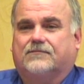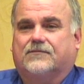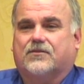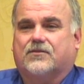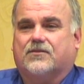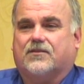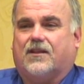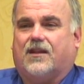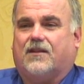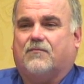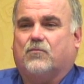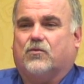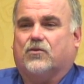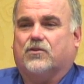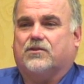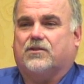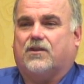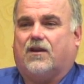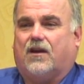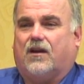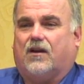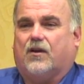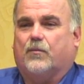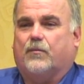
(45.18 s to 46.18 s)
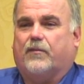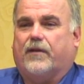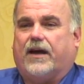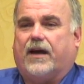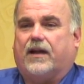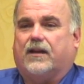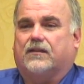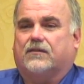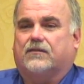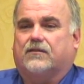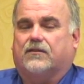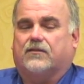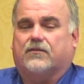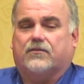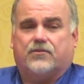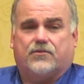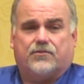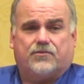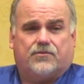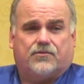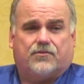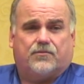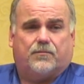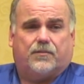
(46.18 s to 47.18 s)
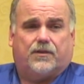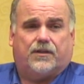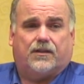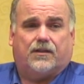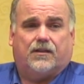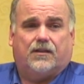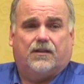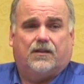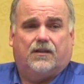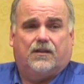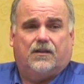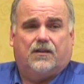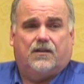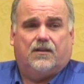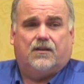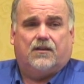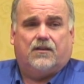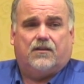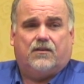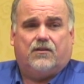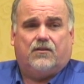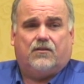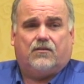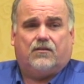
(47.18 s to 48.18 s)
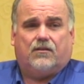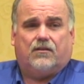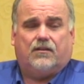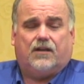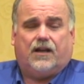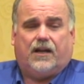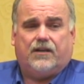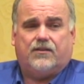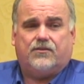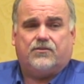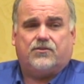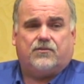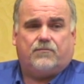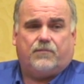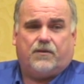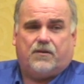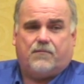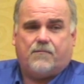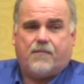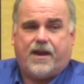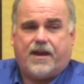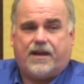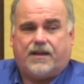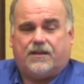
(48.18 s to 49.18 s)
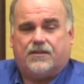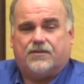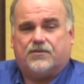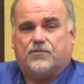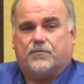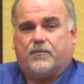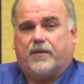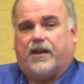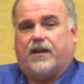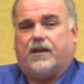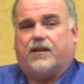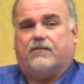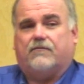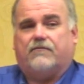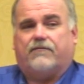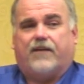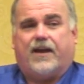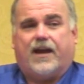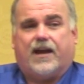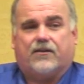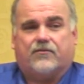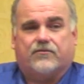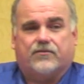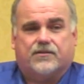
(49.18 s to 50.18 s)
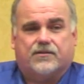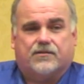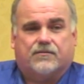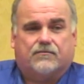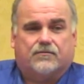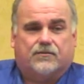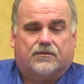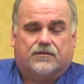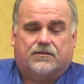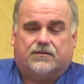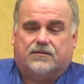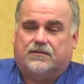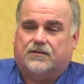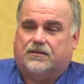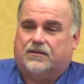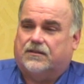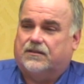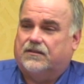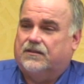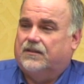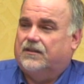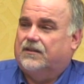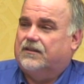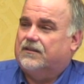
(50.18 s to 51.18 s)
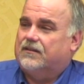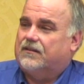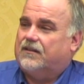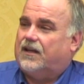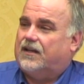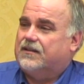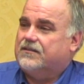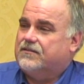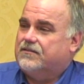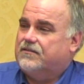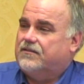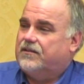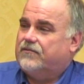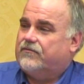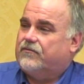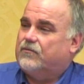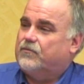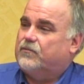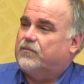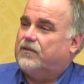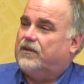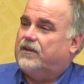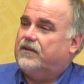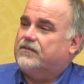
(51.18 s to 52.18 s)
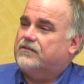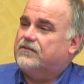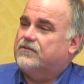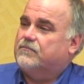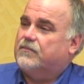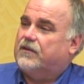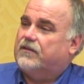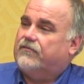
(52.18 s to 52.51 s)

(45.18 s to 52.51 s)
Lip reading: There's a lot more talk about it than there used to be. You know, I used to be a maintenance man in factories. I worked lots of different places.